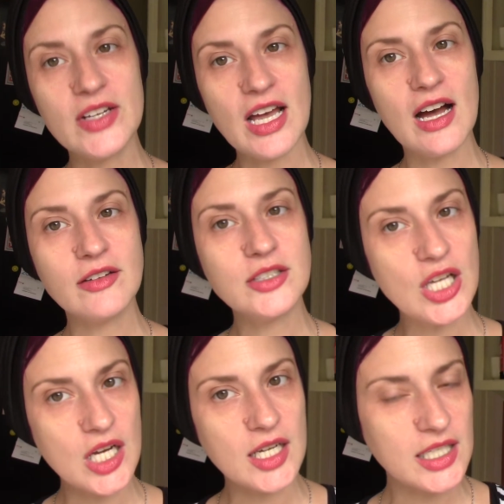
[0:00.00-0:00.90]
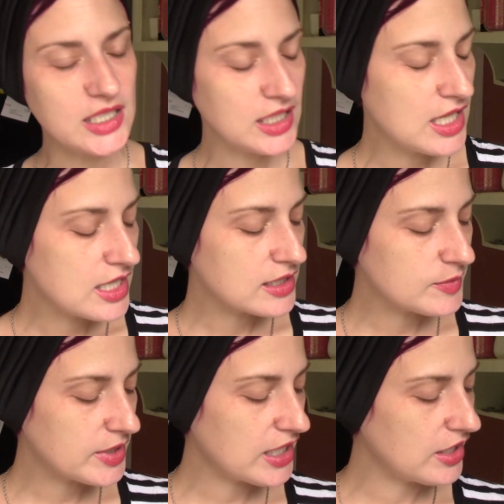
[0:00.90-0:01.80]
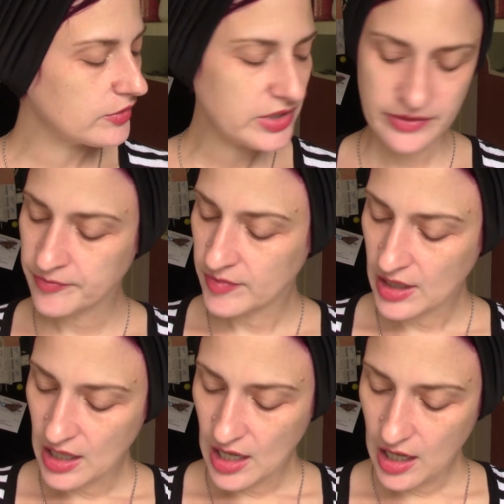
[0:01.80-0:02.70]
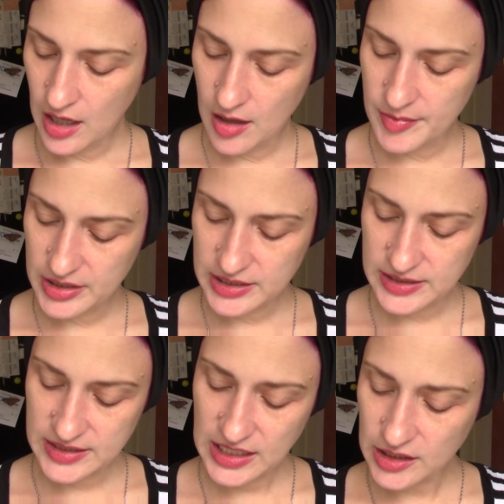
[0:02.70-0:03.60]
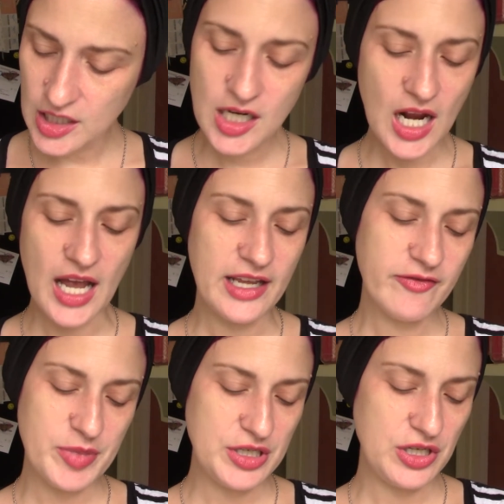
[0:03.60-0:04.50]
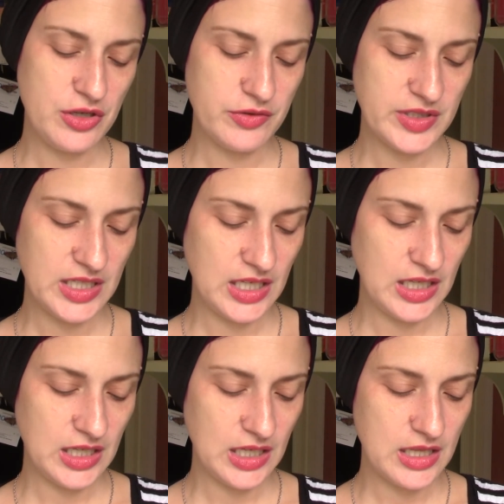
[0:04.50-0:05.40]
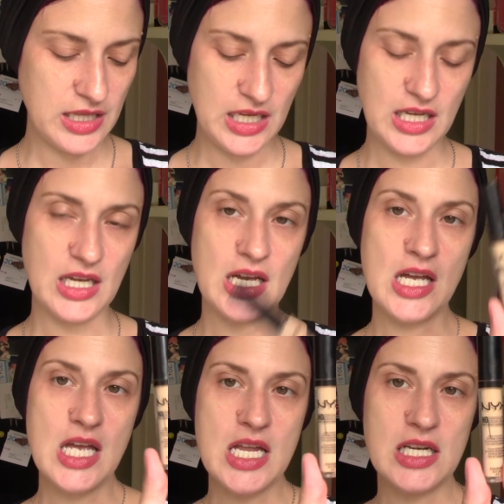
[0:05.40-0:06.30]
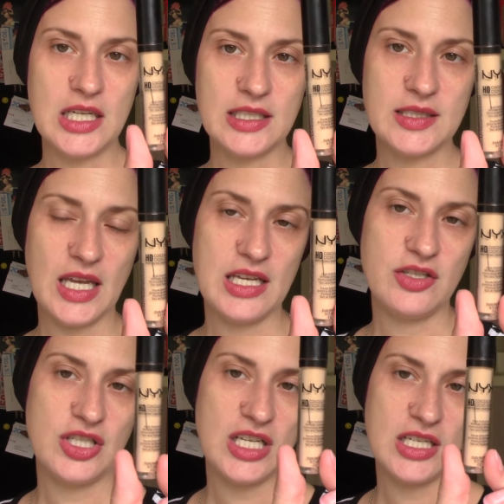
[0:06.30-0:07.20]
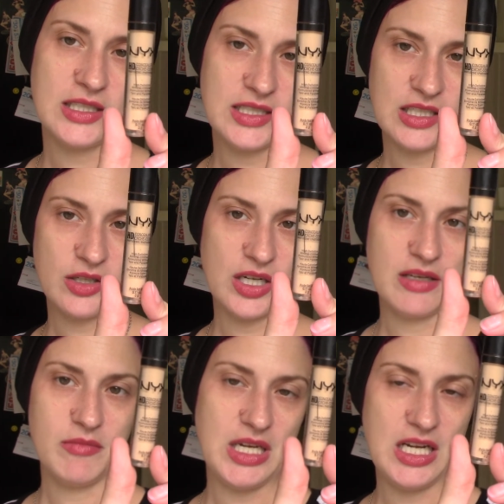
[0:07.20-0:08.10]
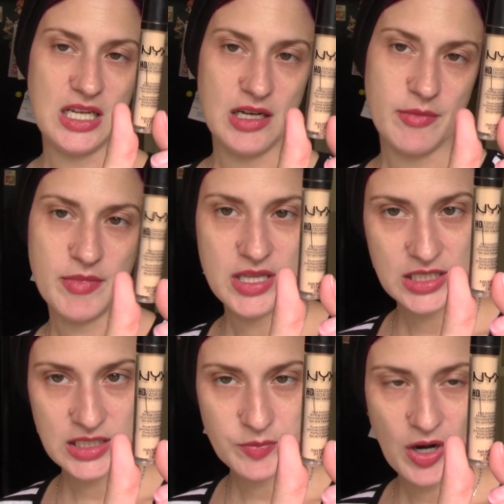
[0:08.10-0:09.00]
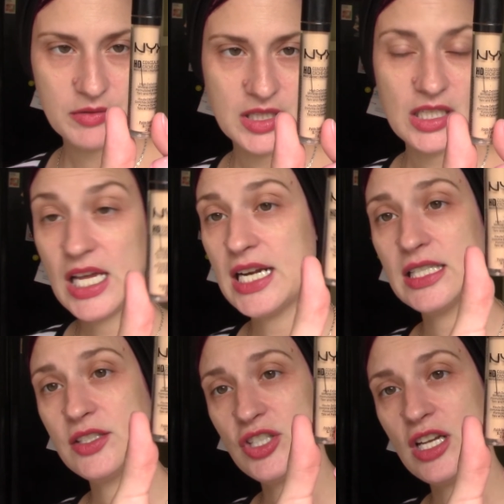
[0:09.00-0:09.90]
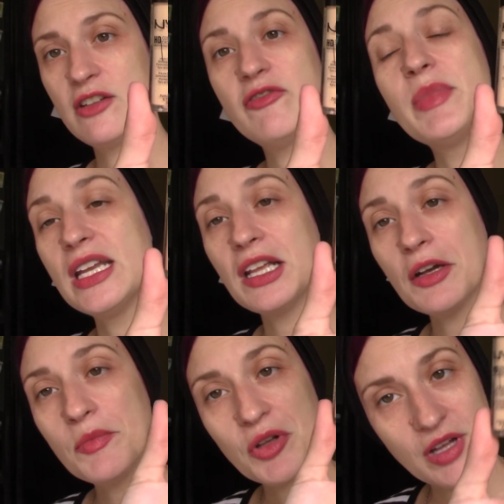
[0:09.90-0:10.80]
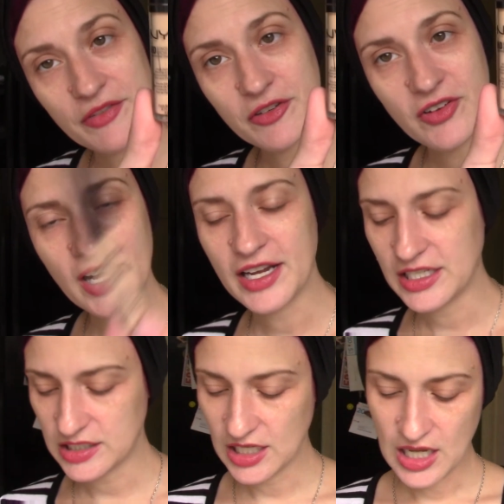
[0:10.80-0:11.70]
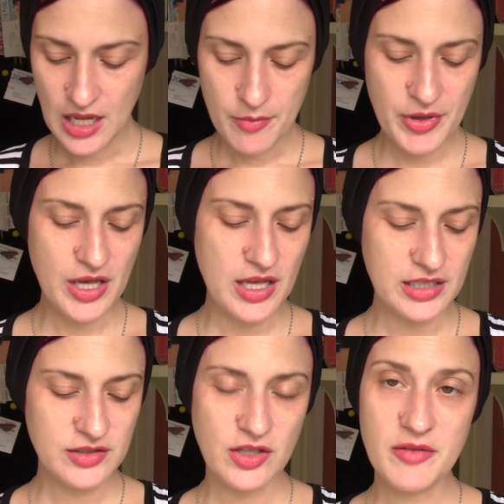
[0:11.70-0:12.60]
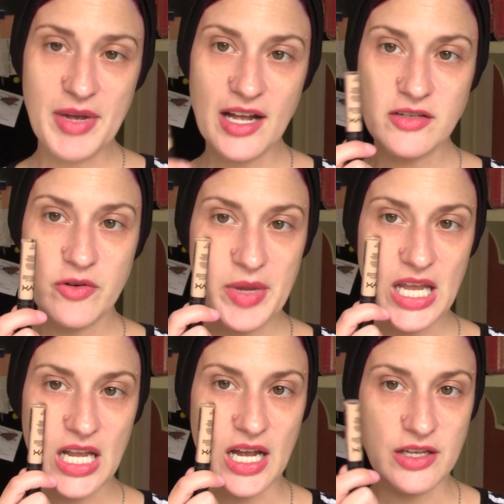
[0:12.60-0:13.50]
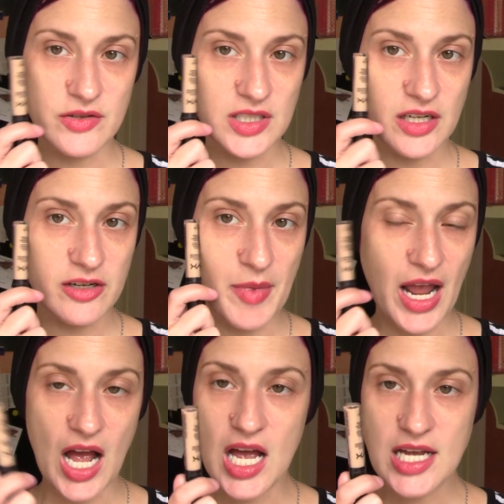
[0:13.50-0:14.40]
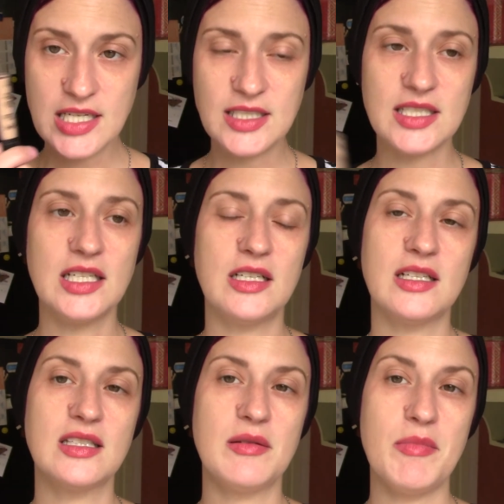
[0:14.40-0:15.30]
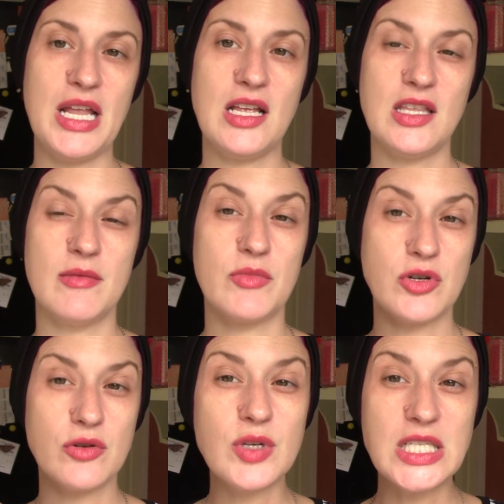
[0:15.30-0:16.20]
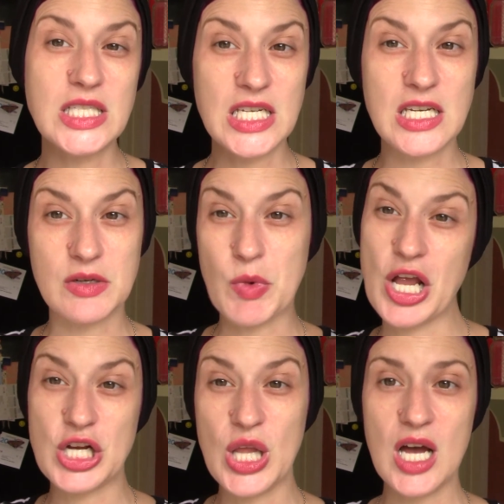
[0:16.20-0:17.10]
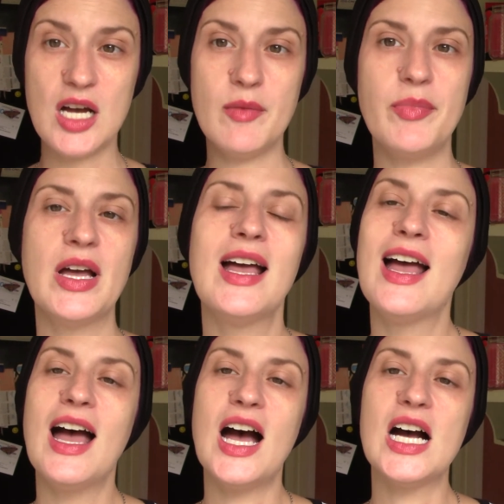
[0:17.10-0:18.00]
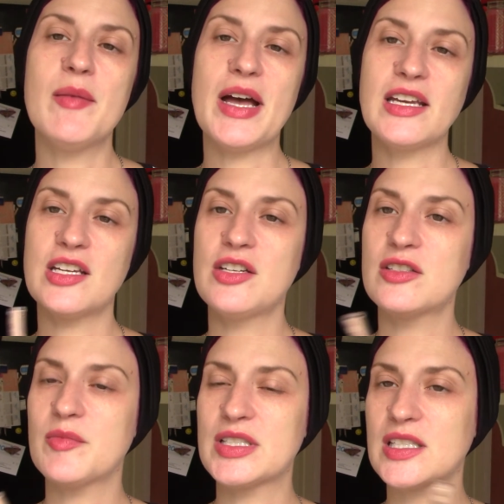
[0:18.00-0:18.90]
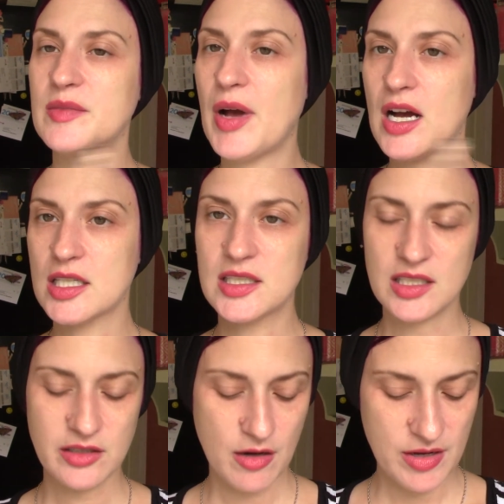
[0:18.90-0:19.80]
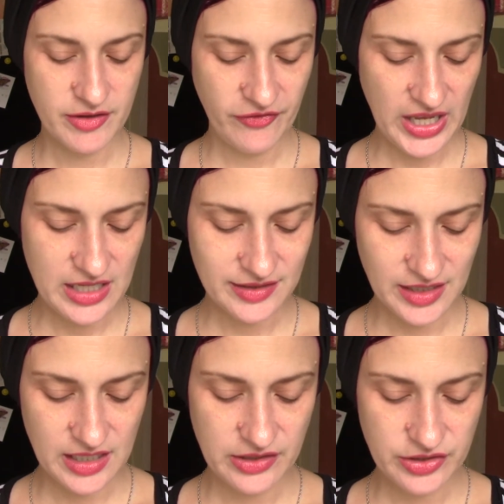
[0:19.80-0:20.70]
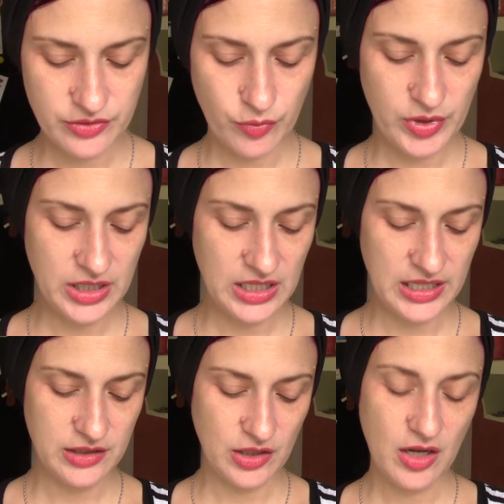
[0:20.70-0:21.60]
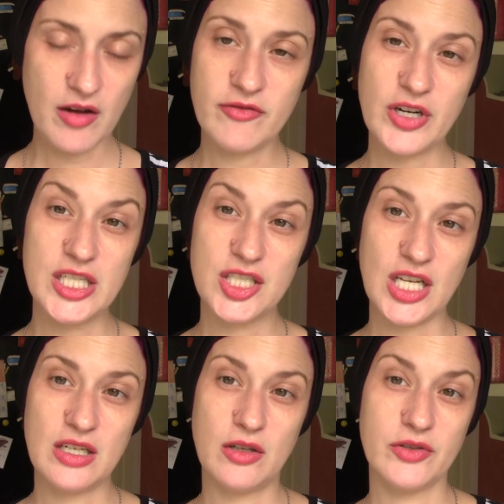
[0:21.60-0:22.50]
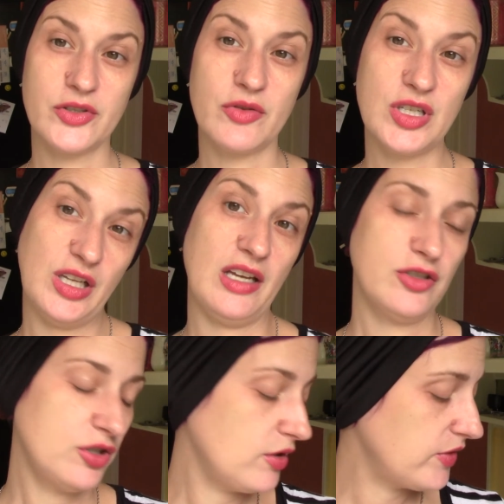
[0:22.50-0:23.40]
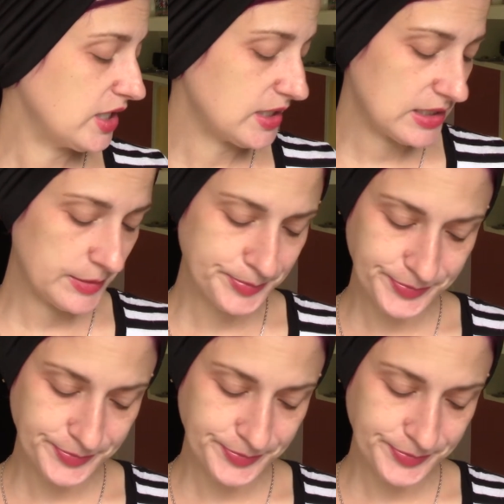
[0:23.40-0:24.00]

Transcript: out and good, this is what I use. Concealer, I have been using the NYX HD Concealer in medium. This is probably the lightest shade of medium you'll ever find, but it's a good match for me. I use it under my eyes and it doesn't make them creasy and wrinkle up. I can use them as a spot concealer on the face, and I just really like the coverage and also the texture of this.